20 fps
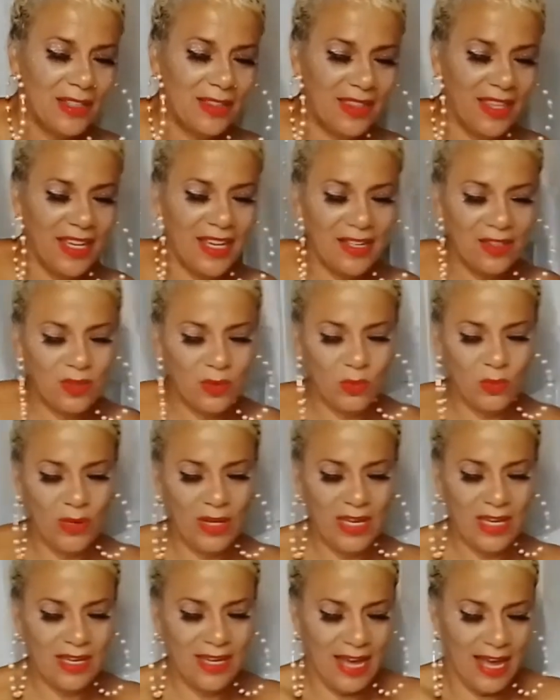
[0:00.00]
This
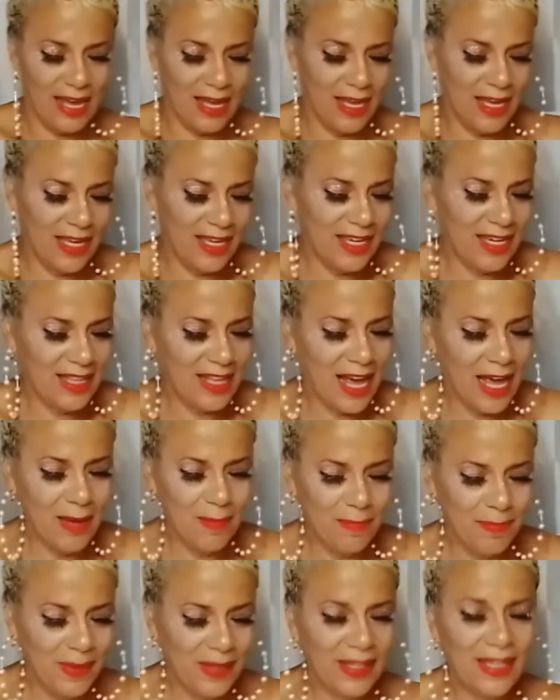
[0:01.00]
week, uh, it,
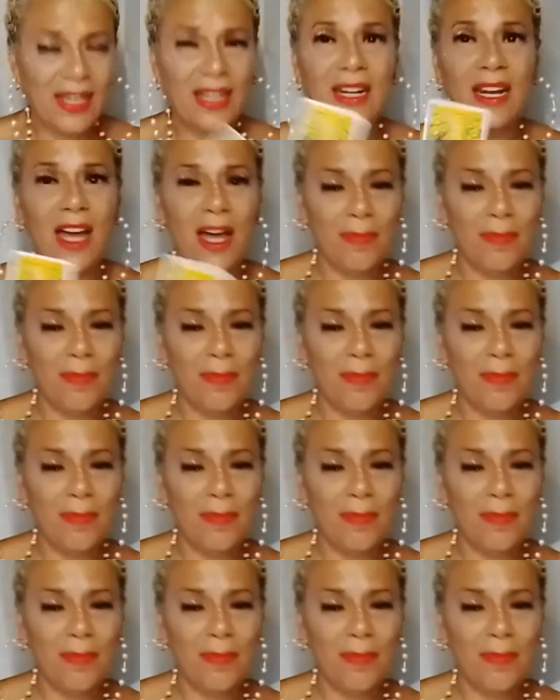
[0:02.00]
I'm picking